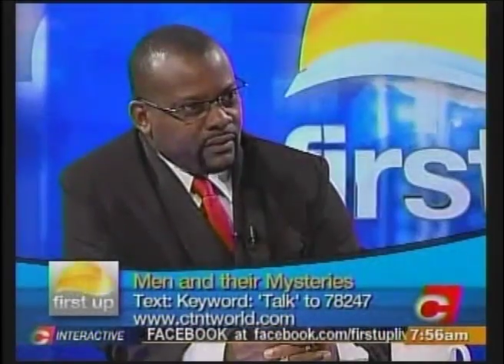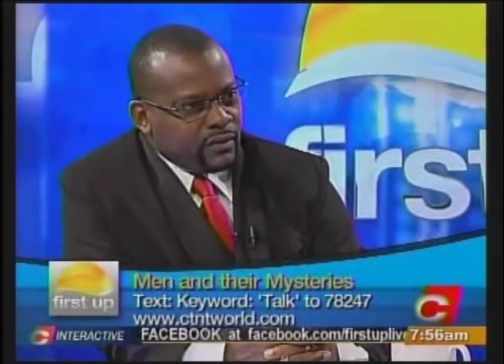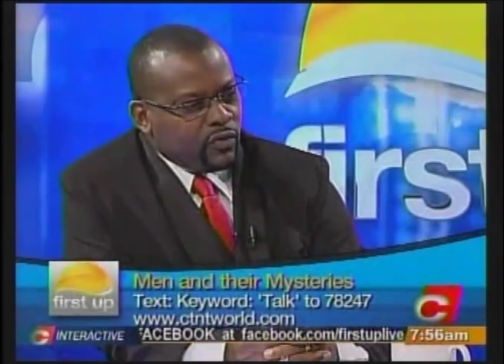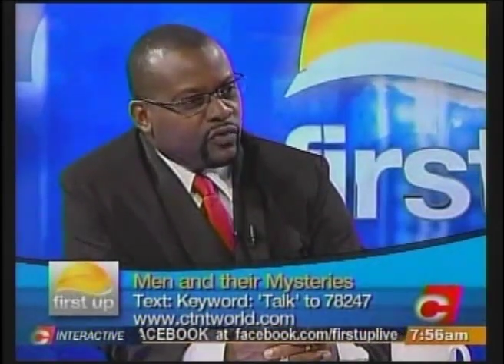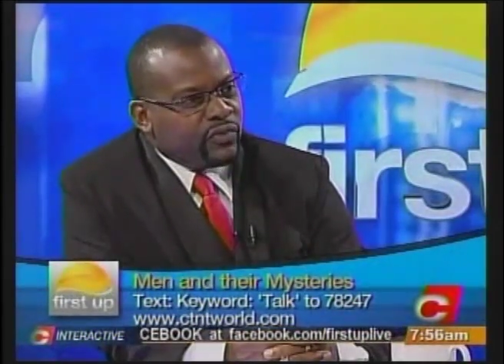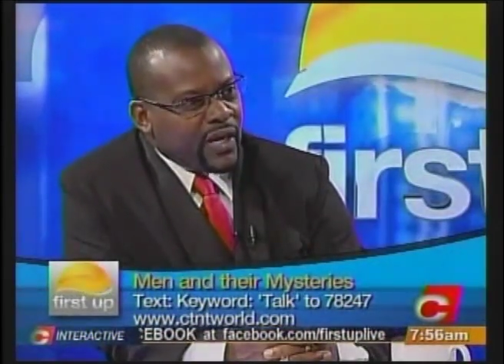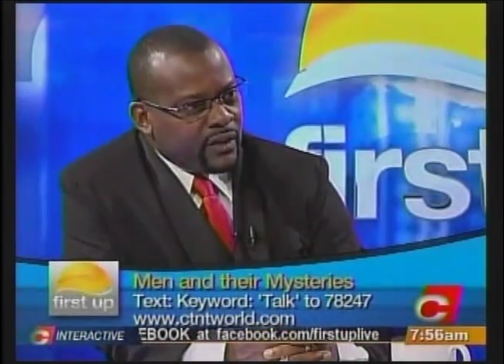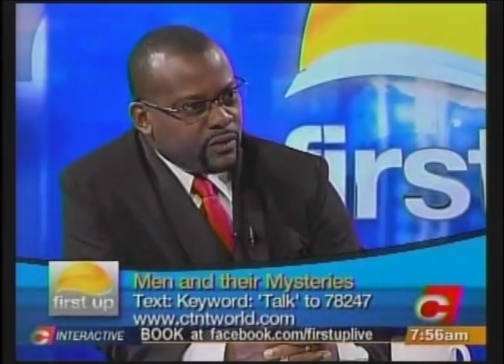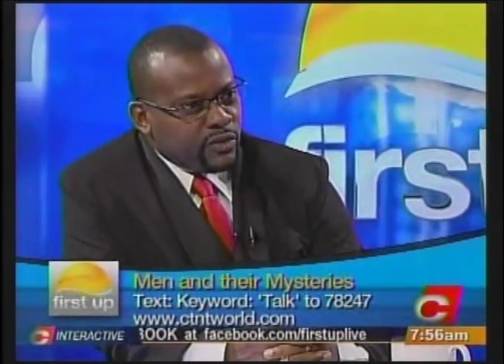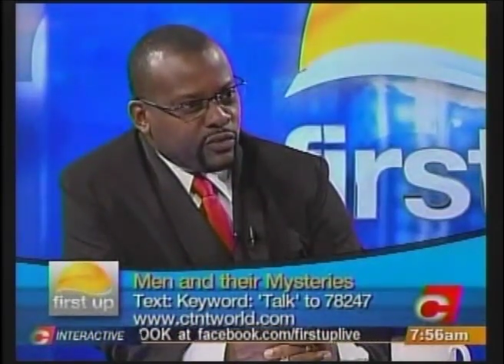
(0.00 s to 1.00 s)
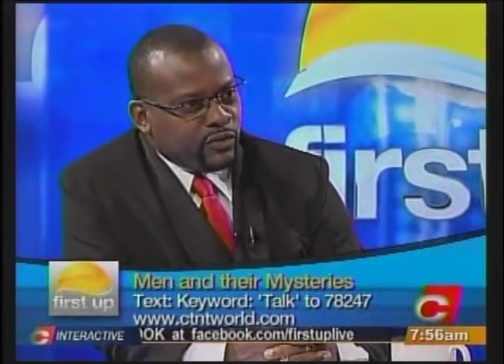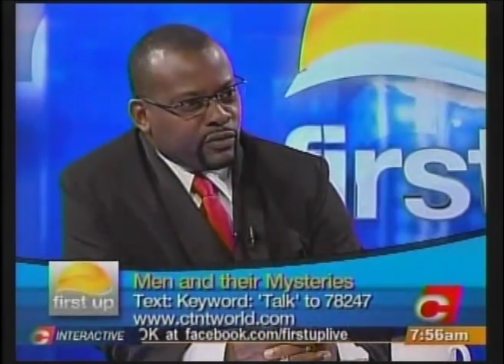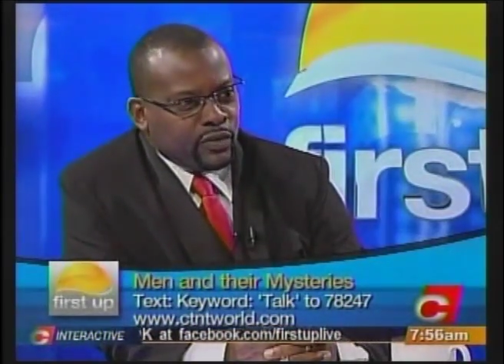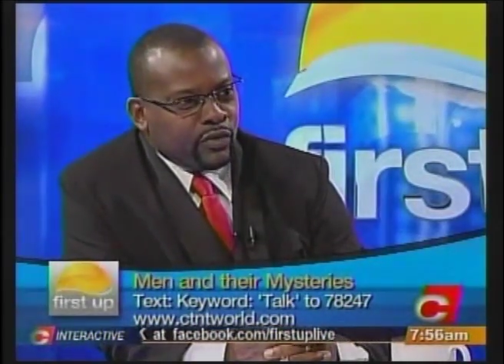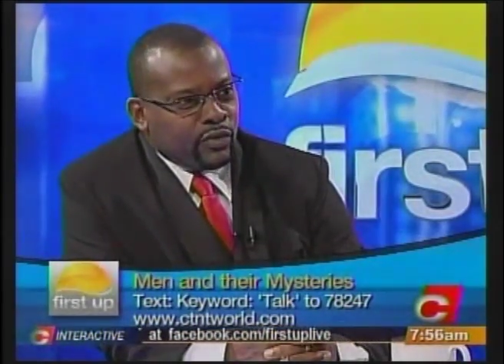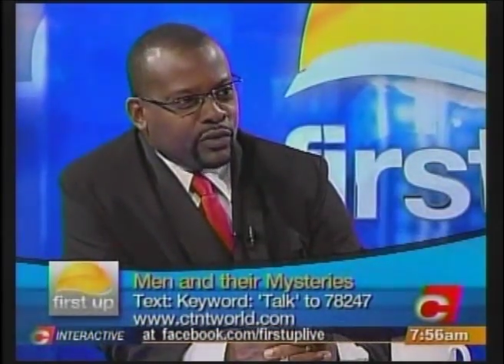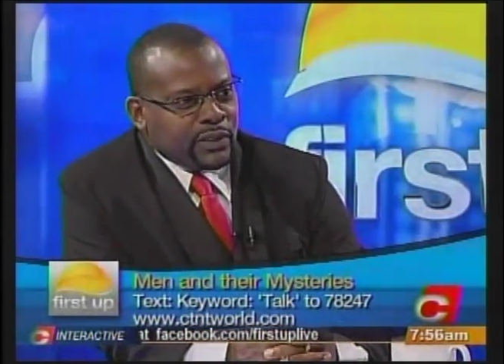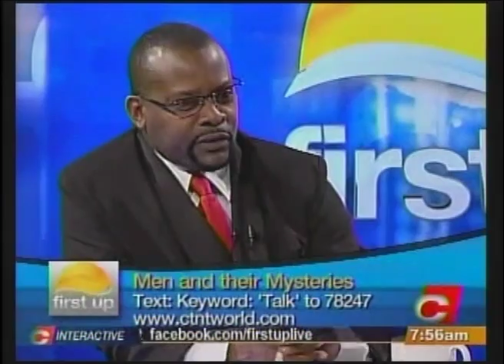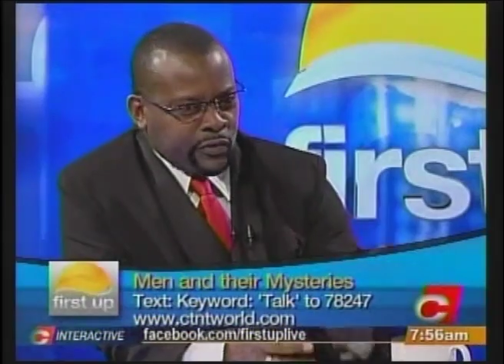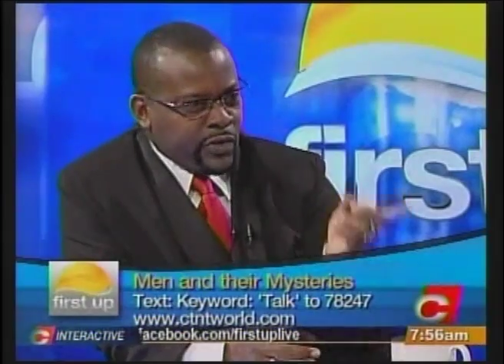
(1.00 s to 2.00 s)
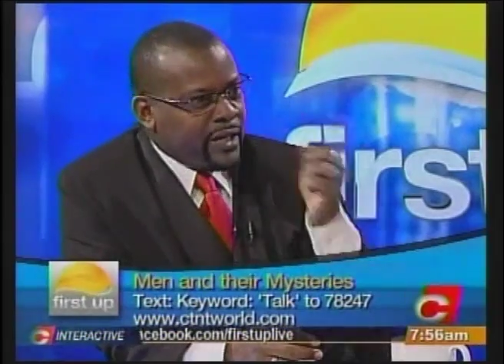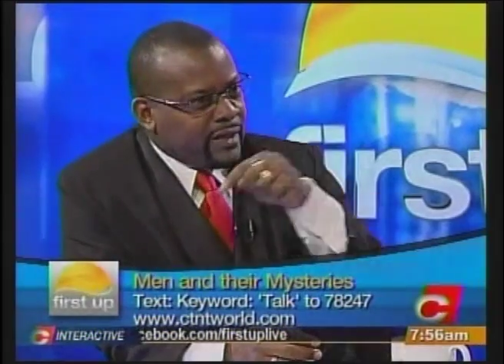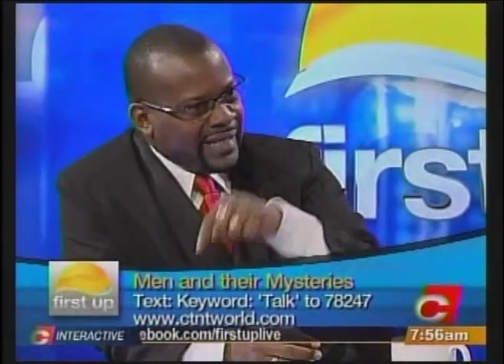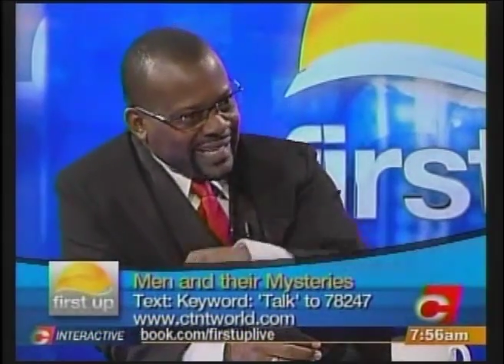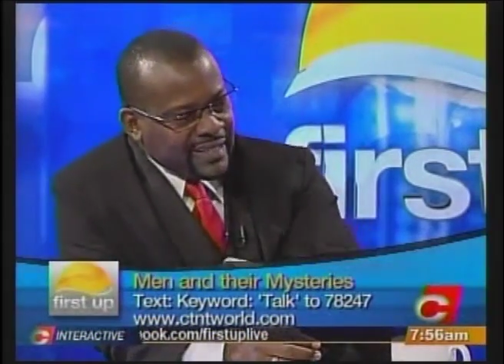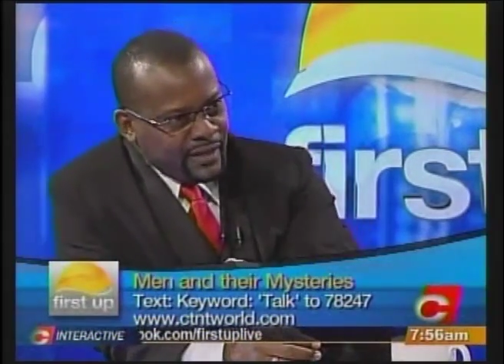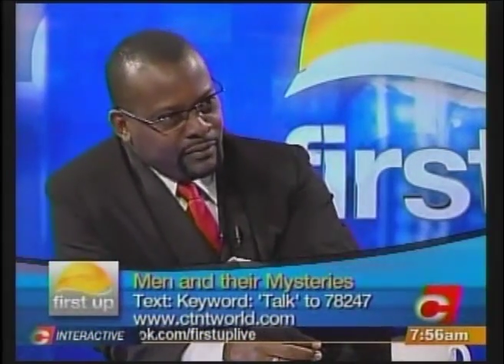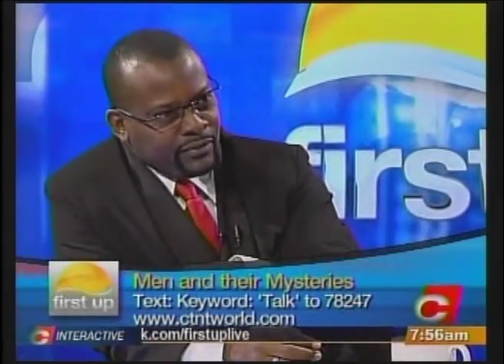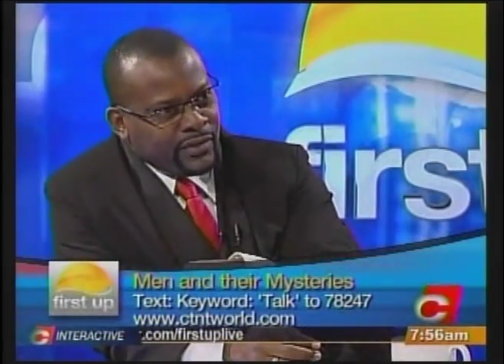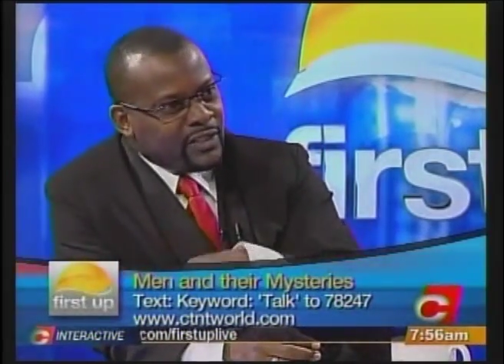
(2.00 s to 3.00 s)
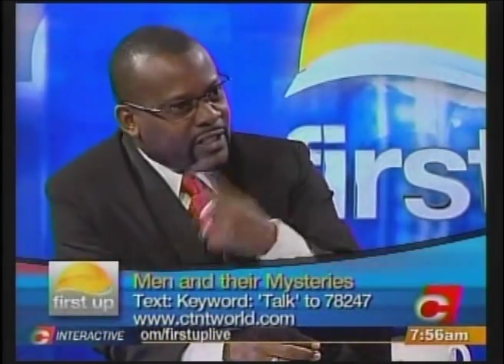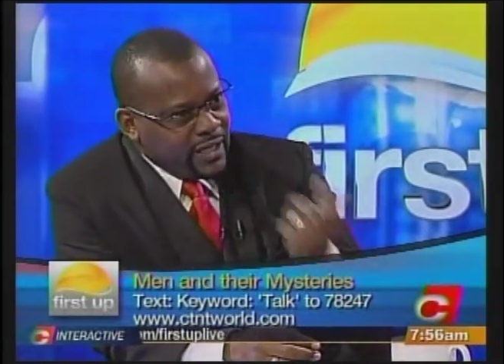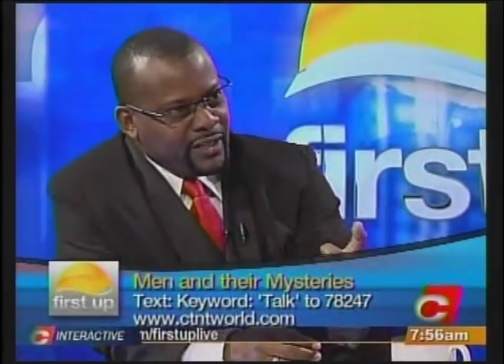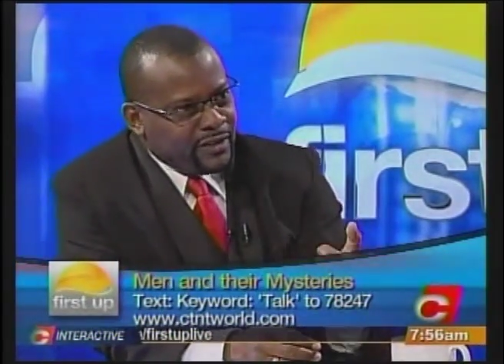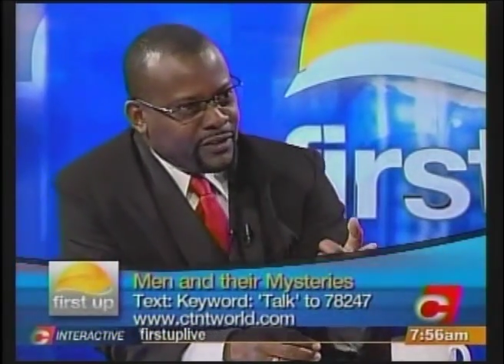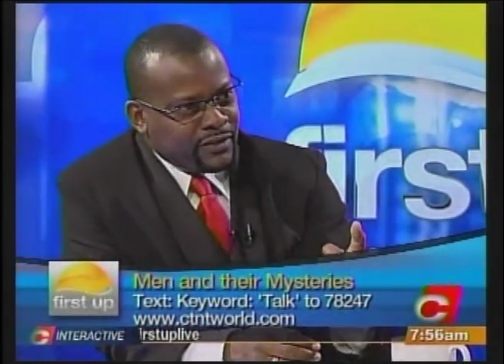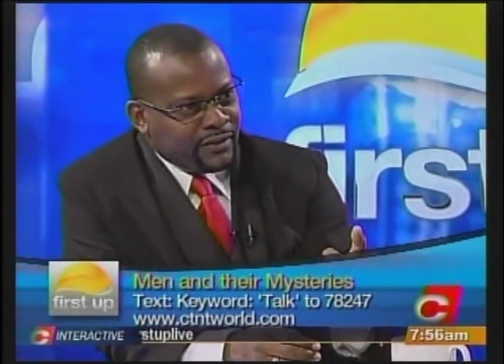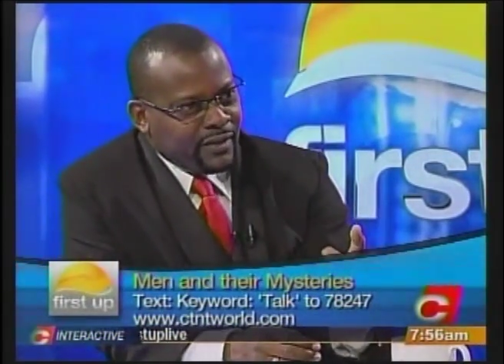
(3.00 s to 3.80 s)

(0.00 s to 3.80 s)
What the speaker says: who values you. You don't try to let him change.